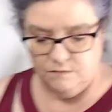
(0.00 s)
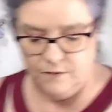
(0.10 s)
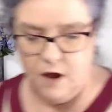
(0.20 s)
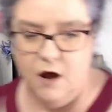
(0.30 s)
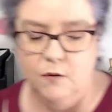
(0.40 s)

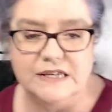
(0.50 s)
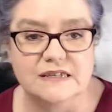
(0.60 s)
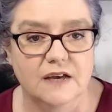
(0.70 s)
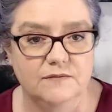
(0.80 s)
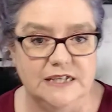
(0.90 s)

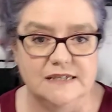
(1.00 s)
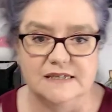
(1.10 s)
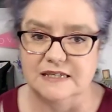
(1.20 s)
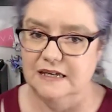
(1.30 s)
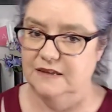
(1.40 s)
always love
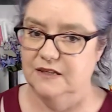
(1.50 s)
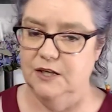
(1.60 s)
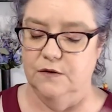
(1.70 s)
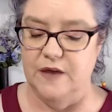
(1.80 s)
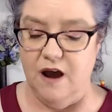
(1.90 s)
these.
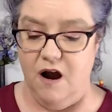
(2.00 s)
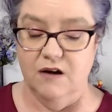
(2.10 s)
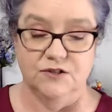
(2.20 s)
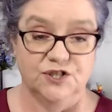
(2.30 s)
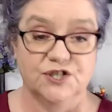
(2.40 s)
You know, they
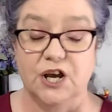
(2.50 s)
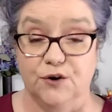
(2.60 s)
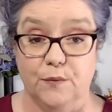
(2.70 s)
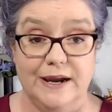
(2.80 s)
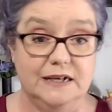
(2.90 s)
are just a
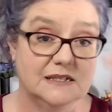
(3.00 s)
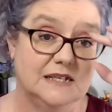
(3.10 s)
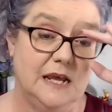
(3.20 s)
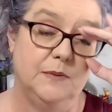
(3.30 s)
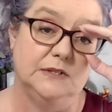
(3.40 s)
great
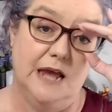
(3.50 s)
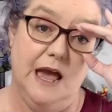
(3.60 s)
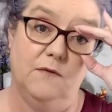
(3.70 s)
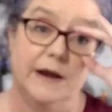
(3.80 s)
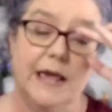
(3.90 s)
staple to
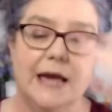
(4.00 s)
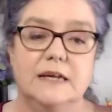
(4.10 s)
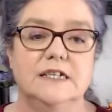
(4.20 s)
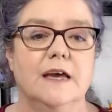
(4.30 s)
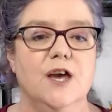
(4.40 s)
have on
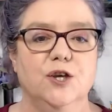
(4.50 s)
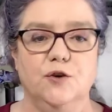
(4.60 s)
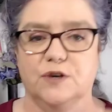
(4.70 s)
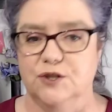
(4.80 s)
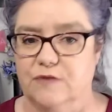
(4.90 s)
hand.
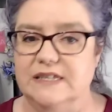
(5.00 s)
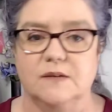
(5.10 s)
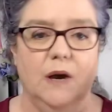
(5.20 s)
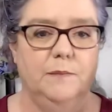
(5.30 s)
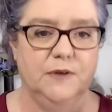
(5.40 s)
You can dress
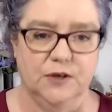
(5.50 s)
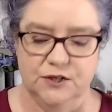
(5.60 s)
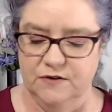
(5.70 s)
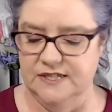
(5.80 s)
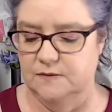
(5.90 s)
them up, you
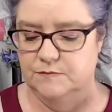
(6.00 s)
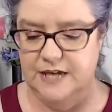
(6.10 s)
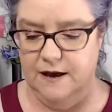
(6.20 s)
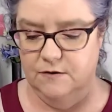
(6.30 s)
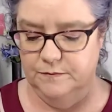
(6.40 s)
can dress them
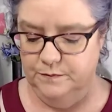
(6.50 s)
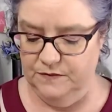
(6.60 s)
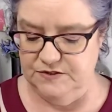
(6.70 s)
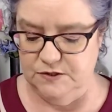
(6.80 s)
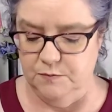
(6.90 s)
down,
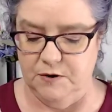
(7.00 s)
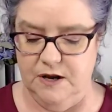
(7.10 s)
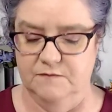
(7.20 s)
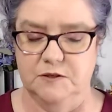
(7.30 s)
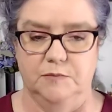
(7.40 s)
super
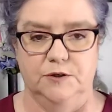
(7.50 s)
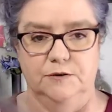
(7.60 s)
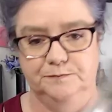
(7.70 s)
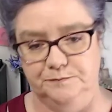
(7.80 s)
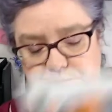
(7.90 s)

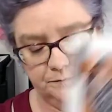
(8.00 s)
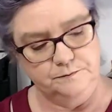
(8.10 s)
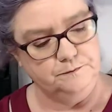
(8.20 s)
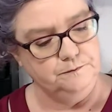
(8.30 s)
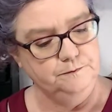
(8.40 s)
comfortable.
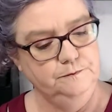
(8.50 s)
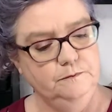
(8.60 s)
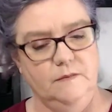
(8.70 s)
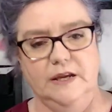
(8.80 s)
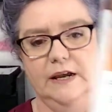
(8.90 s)

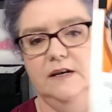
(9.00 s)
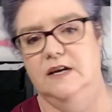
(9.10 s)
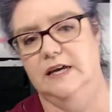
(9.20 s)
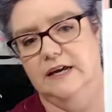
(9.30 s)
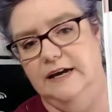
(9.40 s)
And
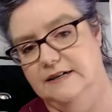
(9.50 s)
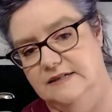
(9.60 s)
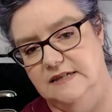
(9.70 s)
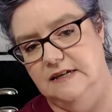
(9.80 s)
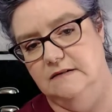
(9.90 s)
you can kind of
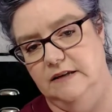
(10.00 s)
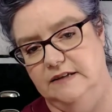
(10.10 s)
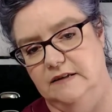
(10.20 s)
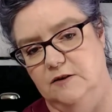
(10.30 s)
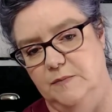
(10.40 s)
see
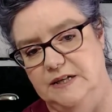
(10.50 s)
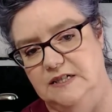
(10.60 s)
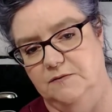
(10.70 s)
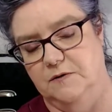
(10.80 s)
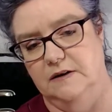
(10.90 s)
like the little
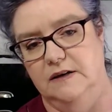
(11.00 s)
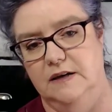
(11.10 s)
bit different